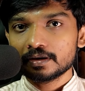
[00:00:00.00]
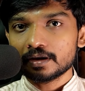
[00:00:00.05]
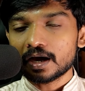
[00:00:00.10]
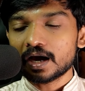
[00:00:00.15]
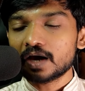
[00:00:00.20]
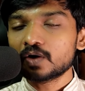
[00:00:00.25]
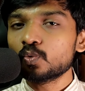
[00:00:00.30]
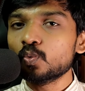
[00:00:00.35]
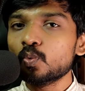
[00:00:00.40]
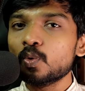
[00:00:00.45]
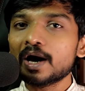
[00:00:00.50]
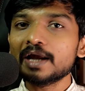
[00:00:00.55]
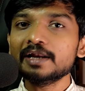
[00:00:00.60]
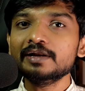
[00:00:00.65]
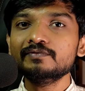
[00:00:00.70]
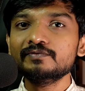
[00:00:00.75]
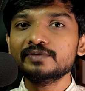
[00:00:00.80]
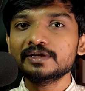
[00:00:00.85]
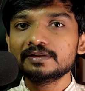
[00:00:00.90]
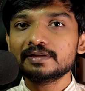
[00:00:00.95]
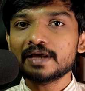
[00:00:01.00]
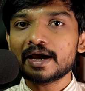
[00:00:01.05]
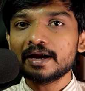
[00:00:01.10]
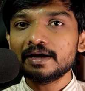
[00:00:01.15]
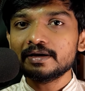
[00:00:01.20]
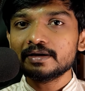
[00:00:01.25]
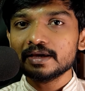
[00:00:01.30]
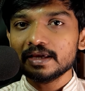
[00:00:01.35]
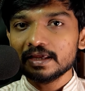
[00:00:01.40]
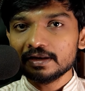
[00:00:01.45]
are one with
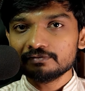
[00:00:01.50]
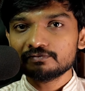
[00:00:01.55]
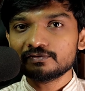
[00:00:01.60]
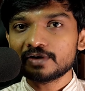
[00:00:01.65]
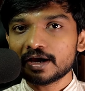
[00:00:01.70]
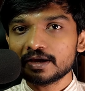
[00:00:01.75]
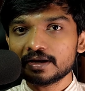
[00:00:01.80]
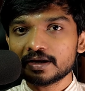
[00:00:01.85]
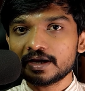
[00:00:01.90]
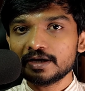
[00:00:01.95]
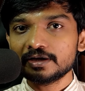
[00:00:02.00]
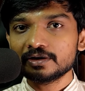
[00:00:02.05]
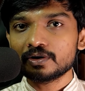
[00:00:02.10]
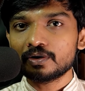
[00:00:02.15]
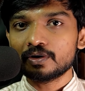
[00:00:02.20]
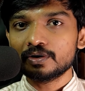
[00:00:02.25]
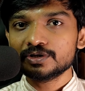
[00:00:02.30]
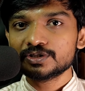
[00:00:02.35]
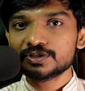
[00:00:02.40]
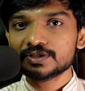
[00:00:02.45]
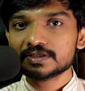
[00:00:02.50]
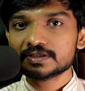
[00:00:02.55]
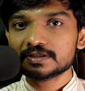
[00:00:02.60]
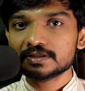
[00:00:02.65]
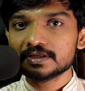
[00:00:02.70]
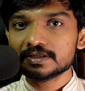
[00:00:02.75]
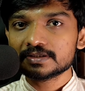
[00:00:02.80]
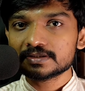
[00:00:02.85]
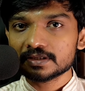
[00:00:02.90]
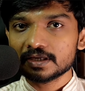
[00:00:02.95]
that infinite
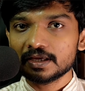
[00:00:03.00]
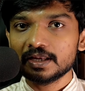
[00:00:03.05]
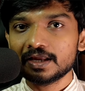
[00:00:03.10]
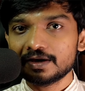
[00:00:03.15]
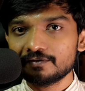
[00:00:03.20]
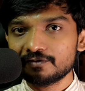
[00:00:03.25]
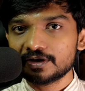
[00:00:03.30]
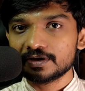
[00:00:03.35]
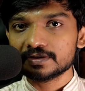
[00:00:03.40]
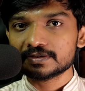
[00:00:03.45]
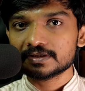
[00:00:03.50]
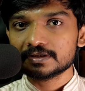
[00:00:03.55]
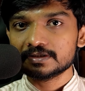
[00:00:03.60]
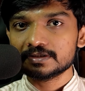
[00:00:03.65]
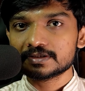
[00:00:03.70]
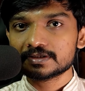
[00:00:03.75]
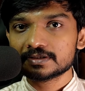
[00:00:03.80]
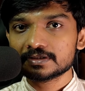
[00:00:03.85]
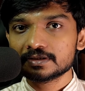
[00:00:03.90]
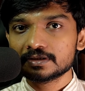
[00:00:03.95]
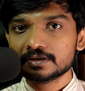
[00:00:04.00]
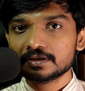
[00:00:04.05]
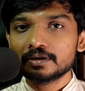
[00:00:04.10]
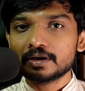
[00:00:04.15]
consciousness in our essence.